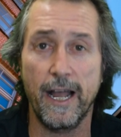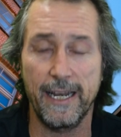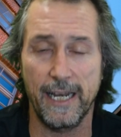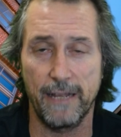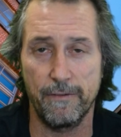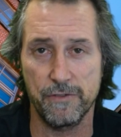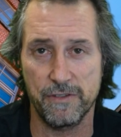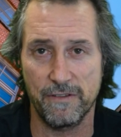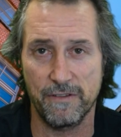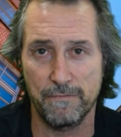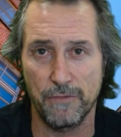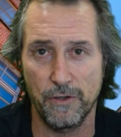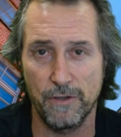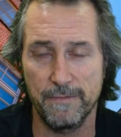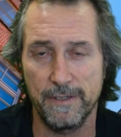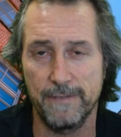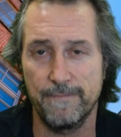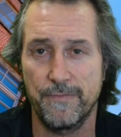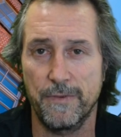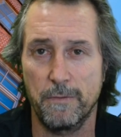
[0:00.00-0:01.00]
levels of
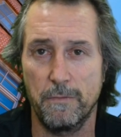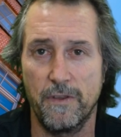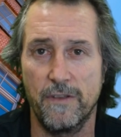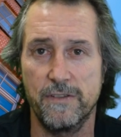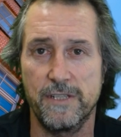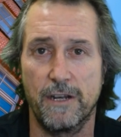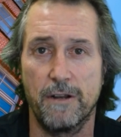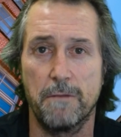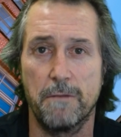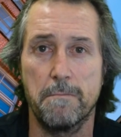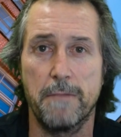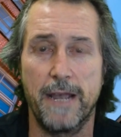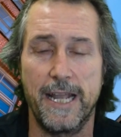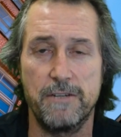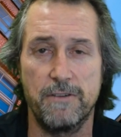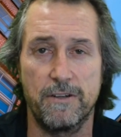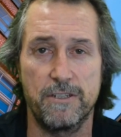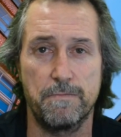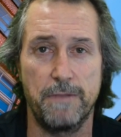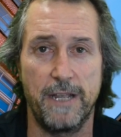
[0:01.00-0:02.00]
movement. We use that on
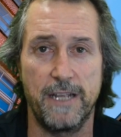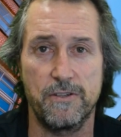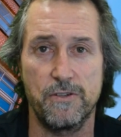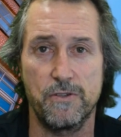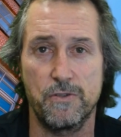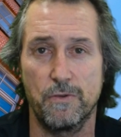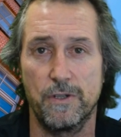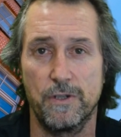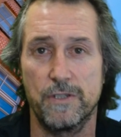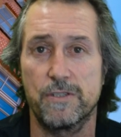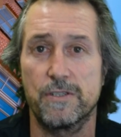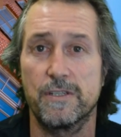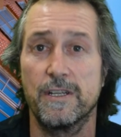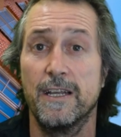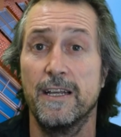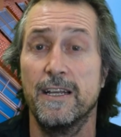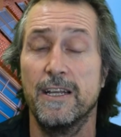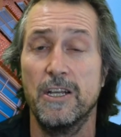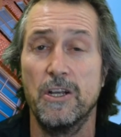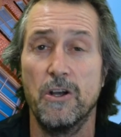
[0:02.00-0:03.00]
major expansion joints
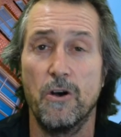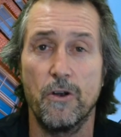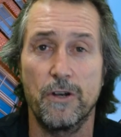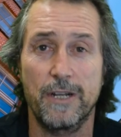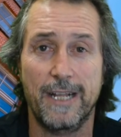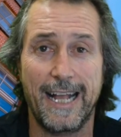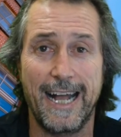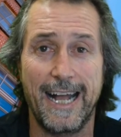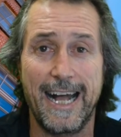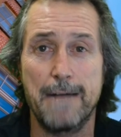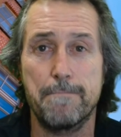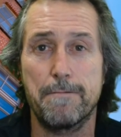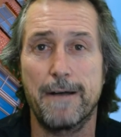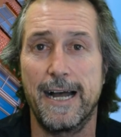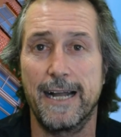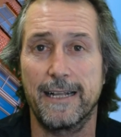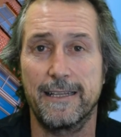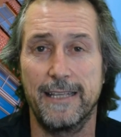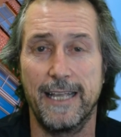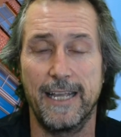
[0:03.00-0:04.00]
on car
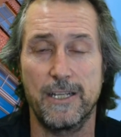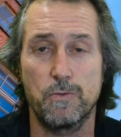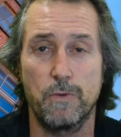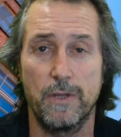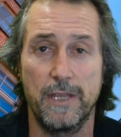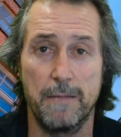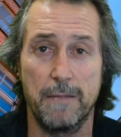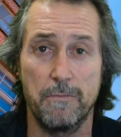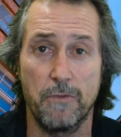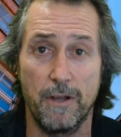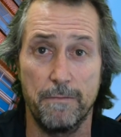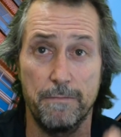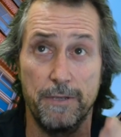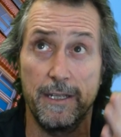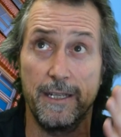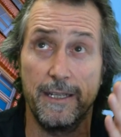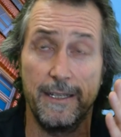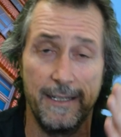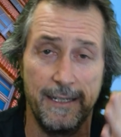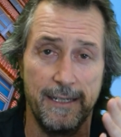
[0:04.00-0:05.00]
park decks where there might
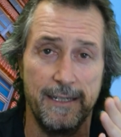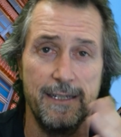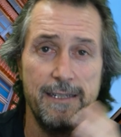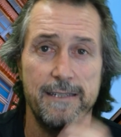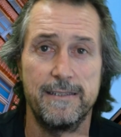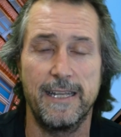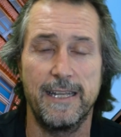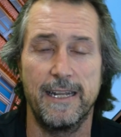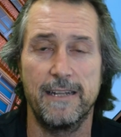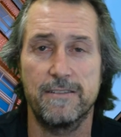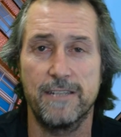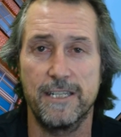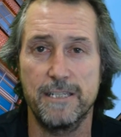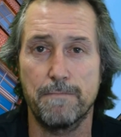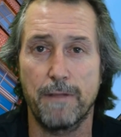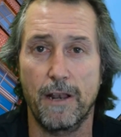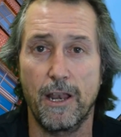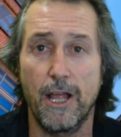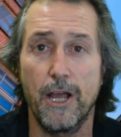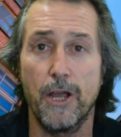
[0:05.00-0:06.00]
be tendencies
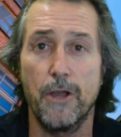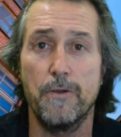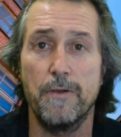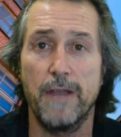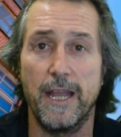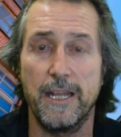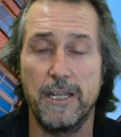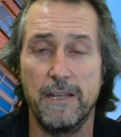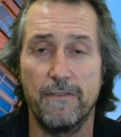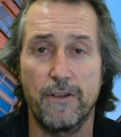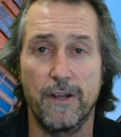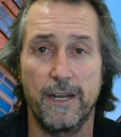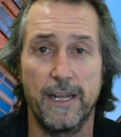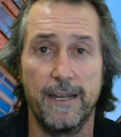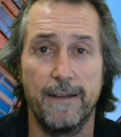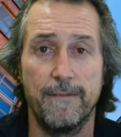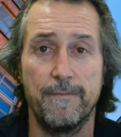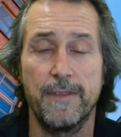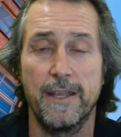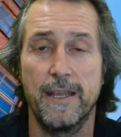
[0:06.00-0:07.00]
below and you've got
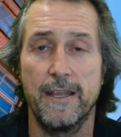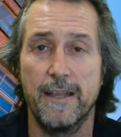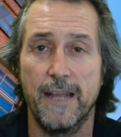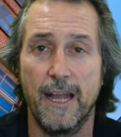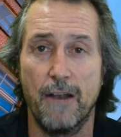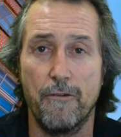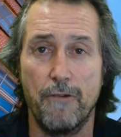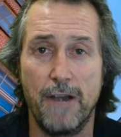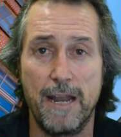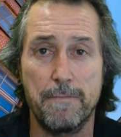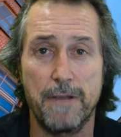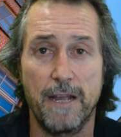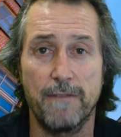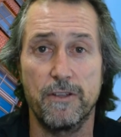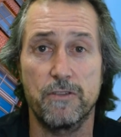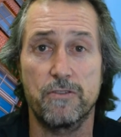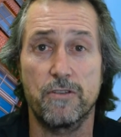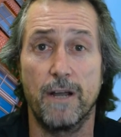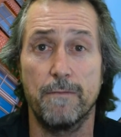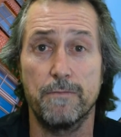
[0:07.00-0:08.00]
a, a ramp over
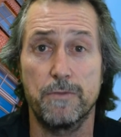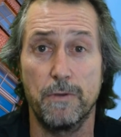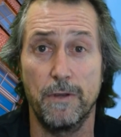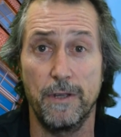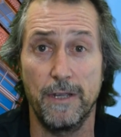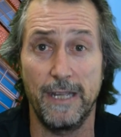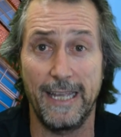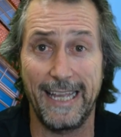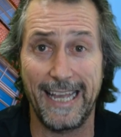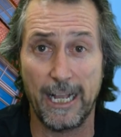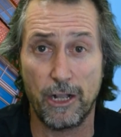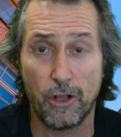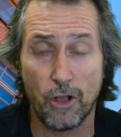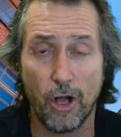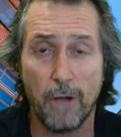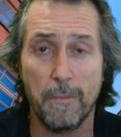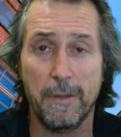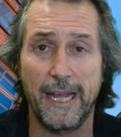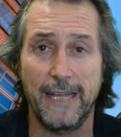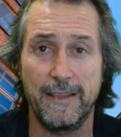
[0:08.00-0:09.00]
the top to
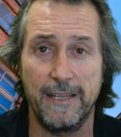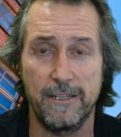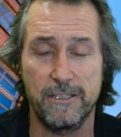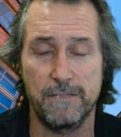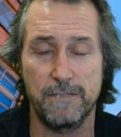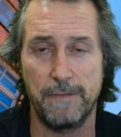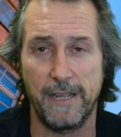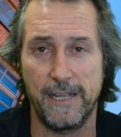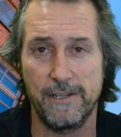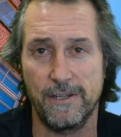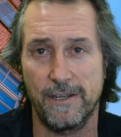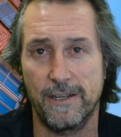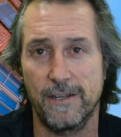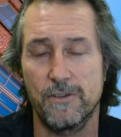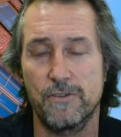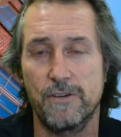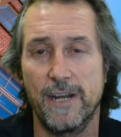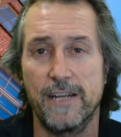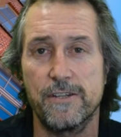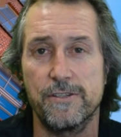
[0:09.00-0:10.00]
accommodate the expansion
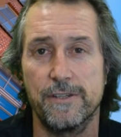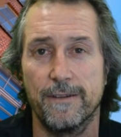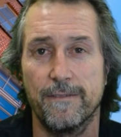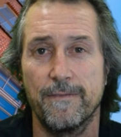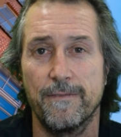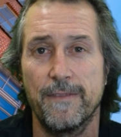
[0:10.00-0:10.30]
contraction.